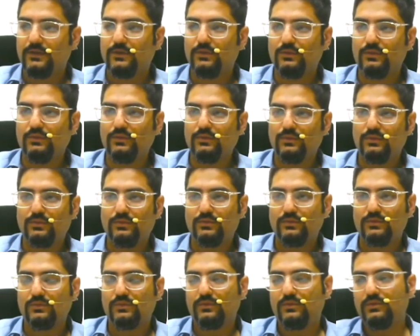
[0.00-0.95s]
to
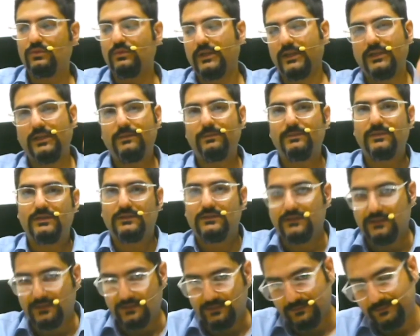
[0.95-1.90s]
any
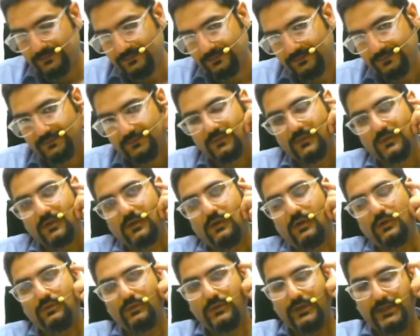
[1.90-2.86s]
person
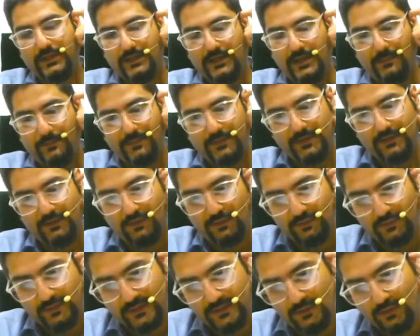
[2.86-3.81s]
or to any company or
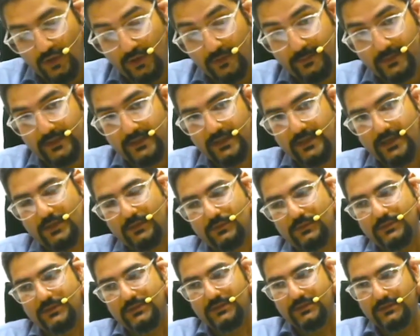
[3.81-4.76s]
to any corporate
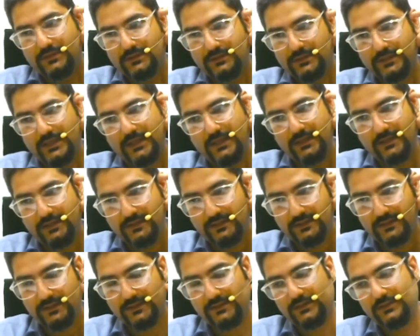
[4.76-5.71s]
house.
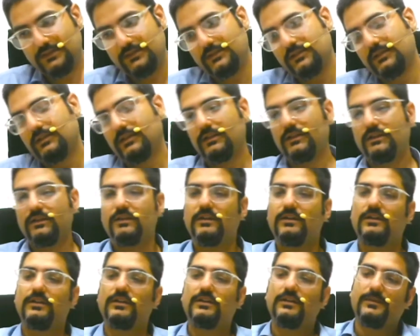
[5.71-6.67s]
Then this
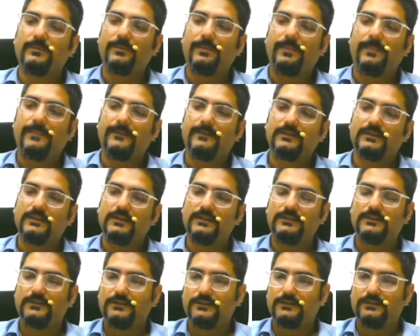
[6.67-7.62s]

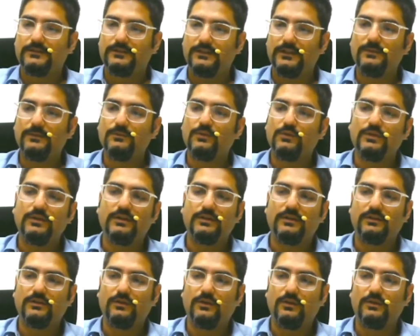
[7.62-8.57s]
this team
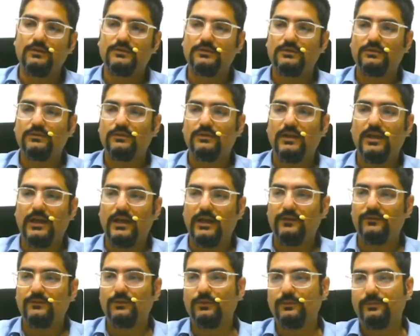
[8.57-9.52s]
owner also
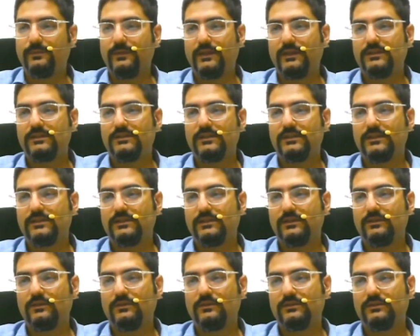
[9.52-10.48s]
have to pay
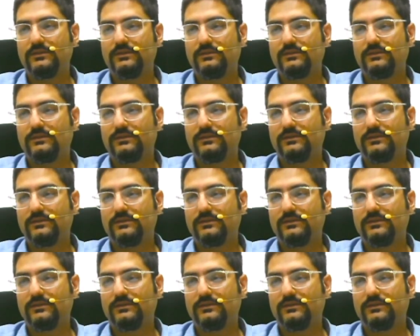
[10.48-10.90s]
GST on